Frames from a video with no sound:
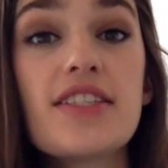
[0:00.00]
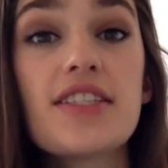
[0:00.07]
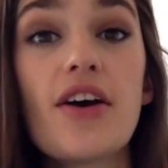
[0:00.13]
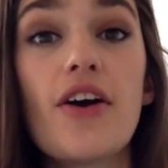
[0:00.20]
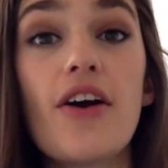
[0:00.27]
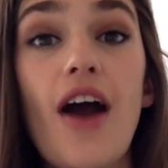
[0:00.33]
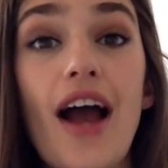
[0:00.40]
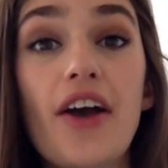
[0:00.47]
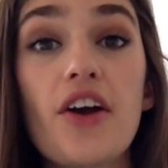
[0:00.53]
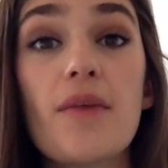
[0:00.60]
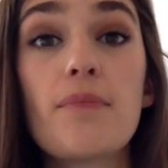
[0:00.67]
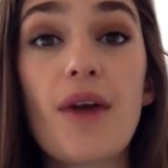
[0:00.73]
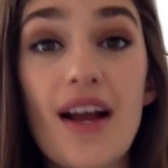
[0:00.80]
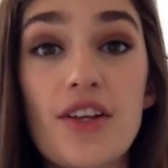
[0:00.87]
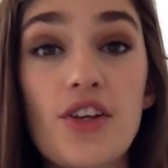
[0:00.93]
So I got
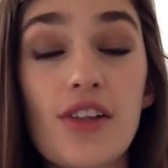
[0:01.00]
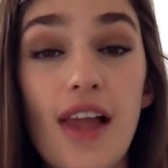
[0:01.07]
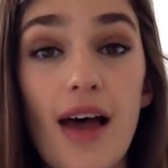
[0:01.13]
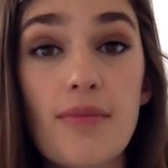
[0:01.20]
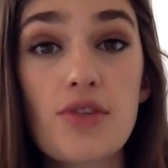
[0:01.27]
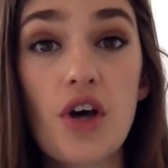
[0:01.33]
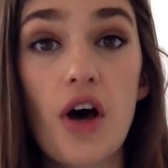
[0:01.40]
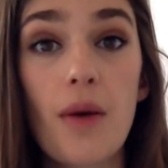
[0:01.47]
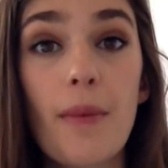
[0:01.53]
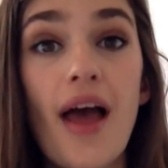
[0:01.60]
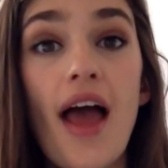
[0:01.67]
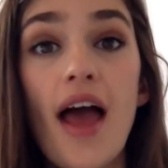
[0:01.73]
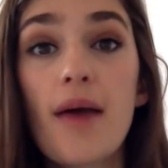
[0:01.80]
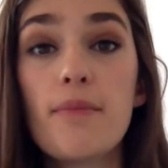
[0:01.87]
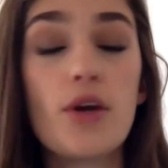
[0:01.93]
a brand new laptop,
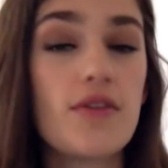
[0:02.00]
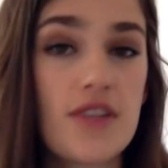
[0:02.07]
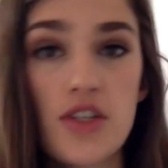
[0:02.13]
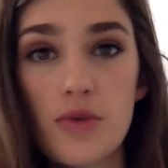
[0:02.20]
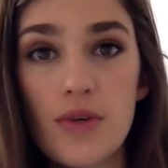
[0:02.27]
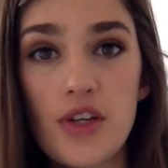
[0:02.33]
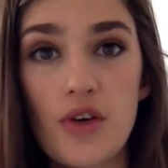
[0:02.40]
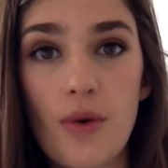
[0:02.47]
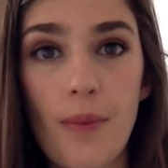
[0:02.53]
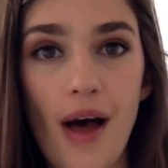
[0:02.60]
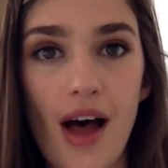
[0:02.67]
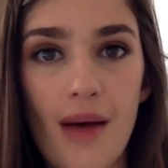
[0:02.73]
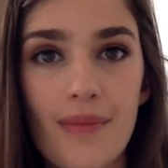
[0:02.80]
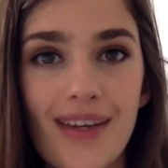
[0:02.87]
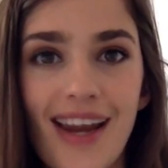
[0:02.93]
moved into a new
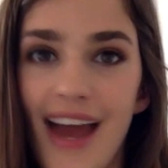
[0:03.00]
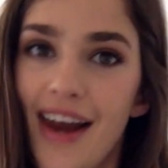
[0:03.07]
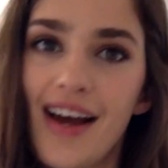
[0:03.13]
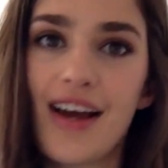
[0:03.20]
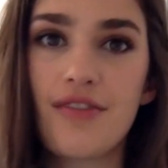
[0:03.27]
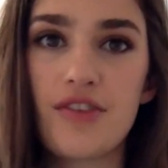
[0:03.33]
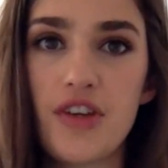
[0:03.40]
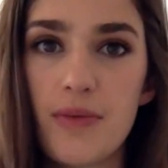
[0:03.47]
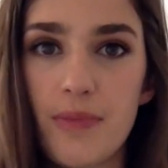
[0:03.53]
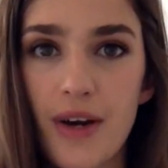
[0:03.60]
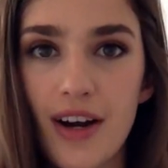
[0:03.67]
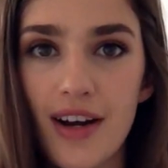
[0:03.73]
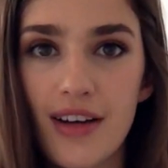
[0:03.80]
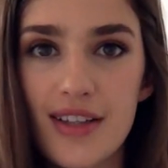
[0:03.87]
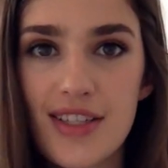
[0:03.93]
apartment, and I have new
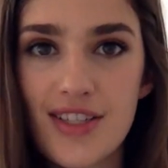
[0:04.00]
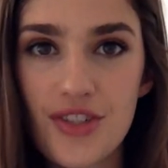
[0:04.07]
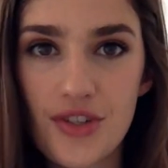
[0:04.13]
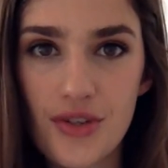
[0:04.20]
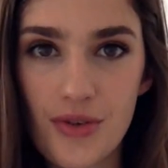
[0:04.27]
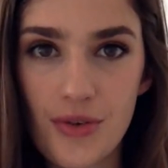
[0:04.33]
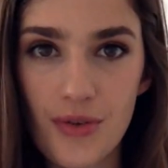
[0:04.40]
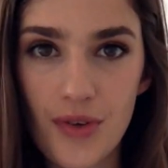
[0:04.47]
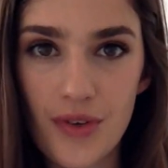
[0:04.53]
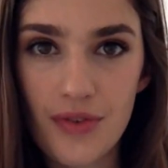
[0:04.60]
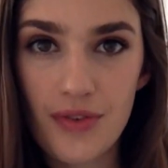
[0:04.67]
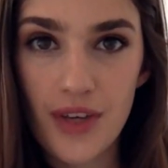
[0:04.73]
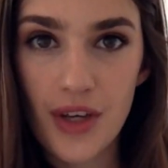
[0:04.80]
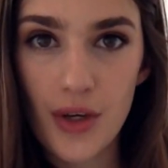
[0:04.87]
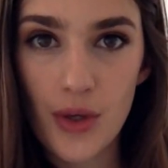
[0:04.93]
products to
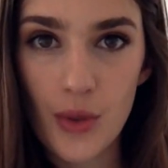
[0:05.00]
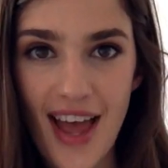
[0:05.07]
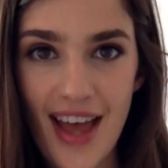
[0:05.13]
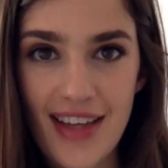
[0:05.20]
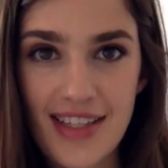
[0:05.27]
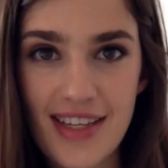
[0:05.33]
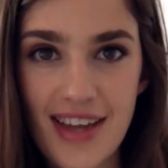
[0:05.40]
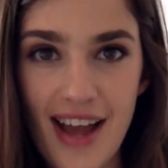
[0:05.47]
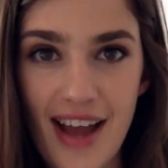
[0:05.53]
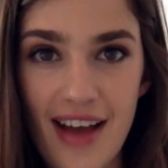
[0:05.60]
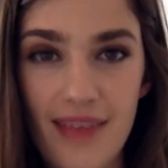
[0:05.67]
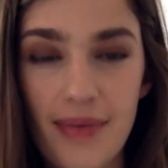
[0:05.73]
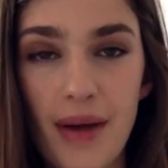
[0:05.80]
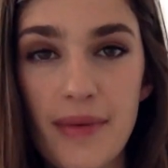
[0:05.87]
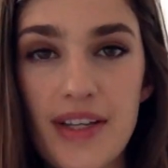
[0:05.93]
review. Today
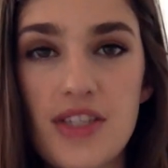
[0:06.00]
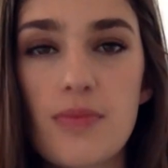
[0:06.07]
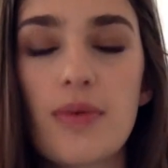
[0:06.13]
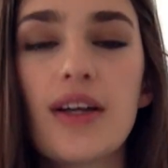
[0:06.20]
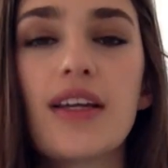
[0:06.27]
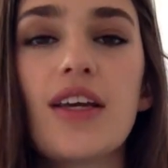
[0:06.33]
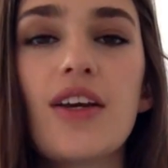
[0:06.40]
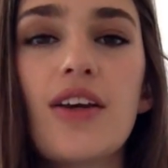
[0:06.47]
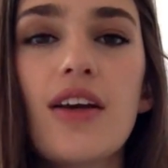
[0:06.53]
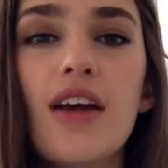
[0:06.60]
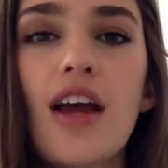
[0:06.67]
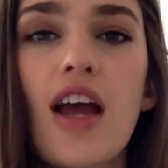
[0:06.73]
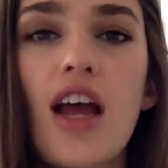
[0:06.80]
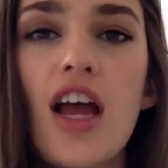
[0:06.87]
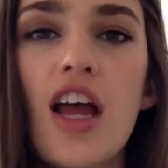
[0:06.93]
I'm coming to bring you
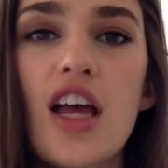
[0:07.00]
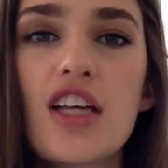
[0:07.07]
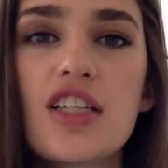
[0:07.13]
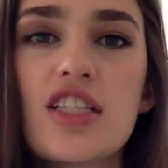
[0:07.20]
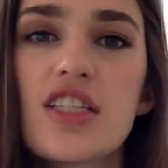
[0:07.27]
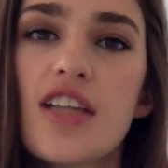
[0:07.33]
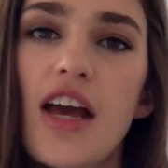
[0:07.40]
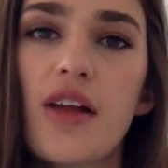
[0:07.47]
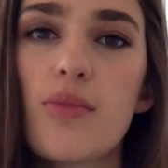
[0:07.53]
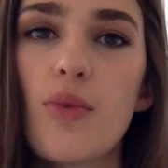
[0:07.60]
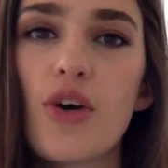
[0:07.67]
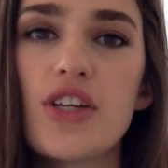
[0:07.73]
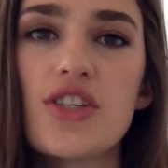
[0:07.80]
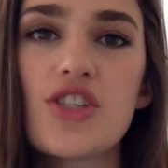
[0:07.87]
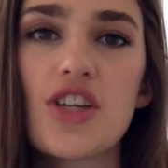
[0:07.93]
snail
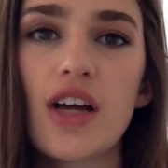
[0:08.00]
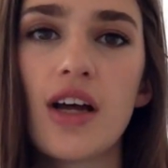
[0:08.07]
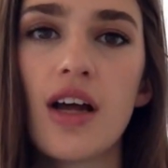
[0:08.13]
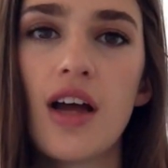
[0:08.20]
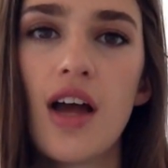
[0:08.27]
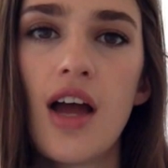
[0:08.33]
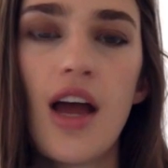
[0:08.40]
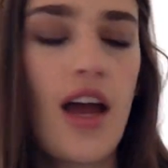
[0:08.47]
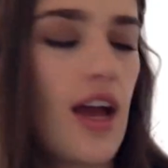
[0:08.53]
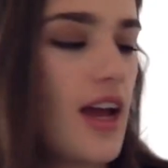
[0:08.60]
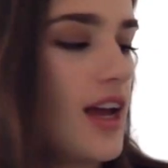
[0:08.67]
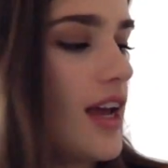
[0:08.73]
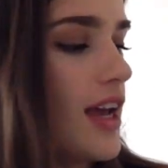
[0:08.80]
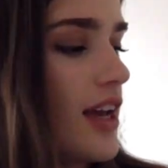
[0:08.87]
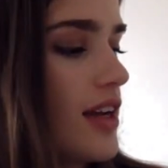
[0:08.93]
moisture.
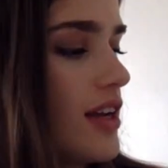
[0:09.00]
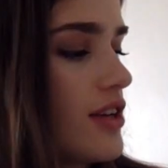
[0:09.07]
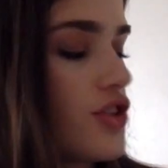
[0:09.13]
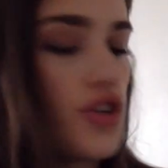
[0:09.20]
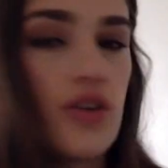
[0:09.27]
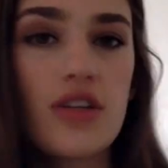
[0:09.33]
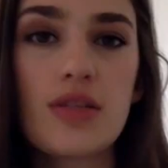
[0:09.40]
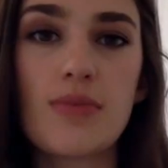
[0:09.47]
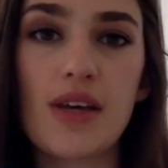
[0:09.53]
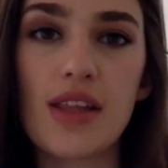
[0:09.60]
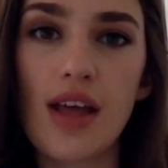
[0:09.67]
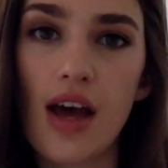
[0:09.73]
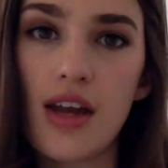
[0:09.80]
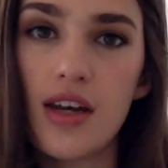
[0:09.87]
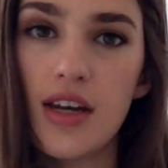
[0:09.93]
It assures me
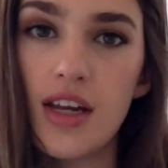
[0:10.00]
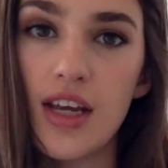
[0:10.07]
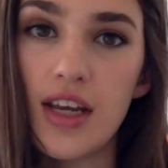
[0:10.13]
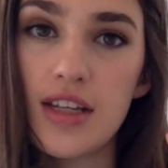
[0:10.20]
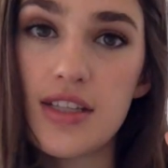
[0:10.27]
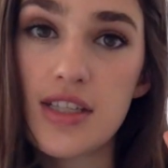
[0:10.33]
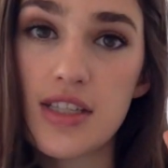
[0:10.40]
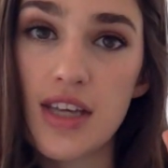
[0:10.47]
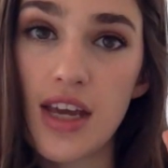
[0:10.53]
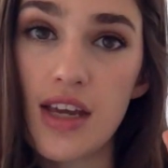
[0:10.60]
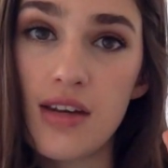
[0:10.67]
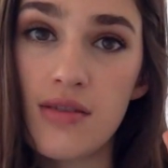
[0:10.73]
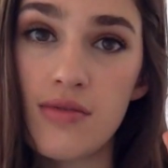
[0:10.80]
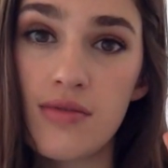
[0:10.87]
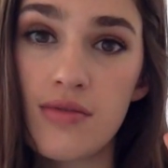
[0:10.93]
that it's
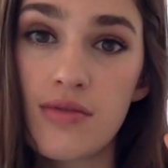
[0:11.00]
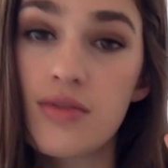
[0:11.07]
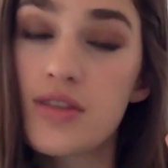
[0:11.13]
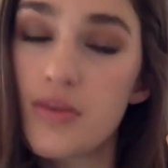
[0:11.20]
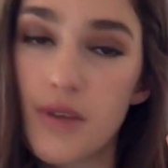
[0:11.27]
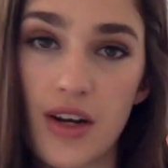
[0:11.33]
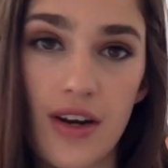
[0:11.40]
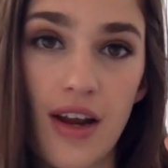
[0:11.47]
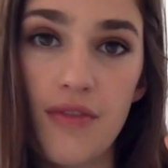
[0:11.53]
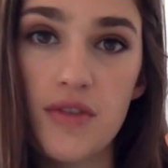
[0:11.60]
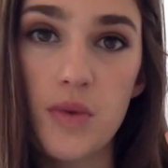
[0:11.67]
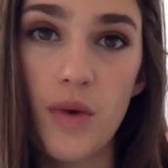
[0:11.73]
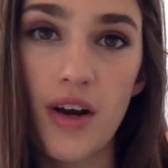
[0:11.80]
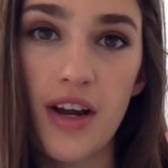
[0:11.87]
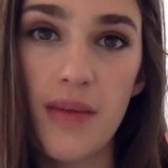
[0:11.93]
skin, so we don't have
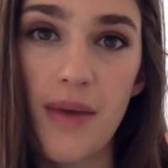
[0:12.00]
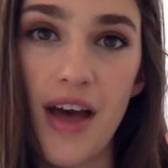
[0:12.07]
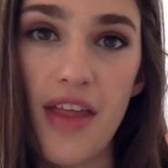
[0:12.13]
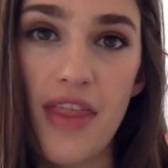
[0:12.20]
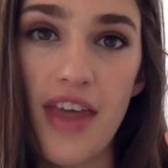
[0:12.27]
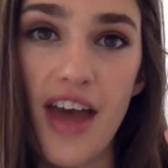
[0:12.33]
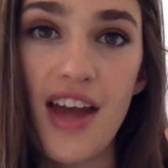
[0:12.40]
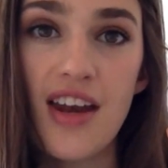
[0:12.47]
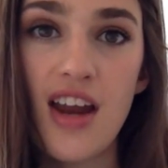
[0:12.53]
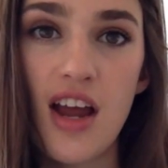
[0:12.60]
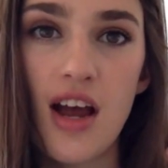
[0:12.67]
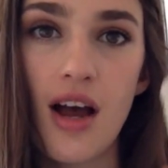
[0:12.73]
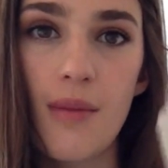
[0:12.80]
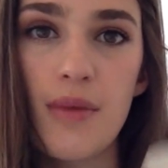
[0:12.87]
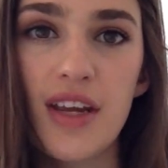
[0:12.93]
to worry about that.
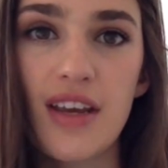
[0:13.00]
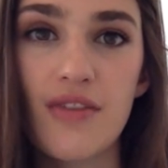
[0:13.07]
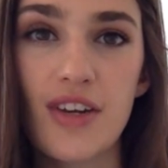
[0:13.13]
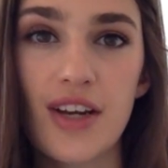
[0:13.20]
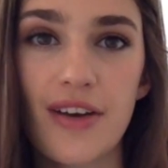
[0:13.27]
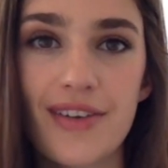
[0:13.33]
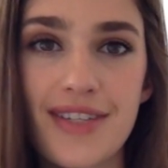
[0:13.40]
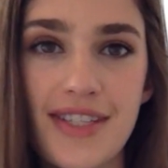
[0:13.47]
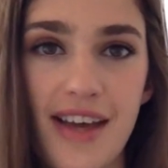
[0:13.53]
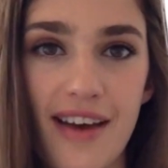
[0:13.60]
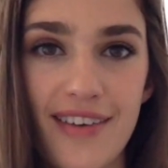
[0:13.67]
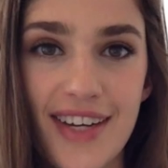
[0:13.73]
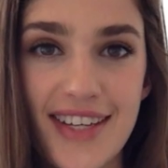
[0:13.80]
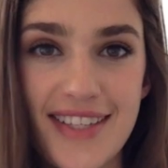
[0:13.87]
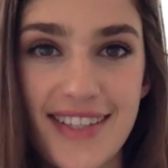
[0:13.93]
I'm going to give it a go and see how
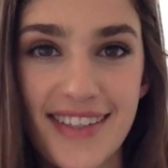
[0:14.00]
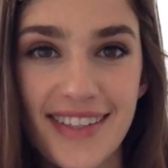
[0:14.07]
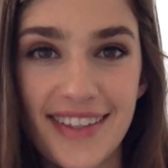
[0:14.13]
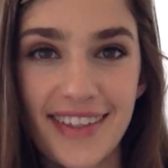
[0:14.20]
it is.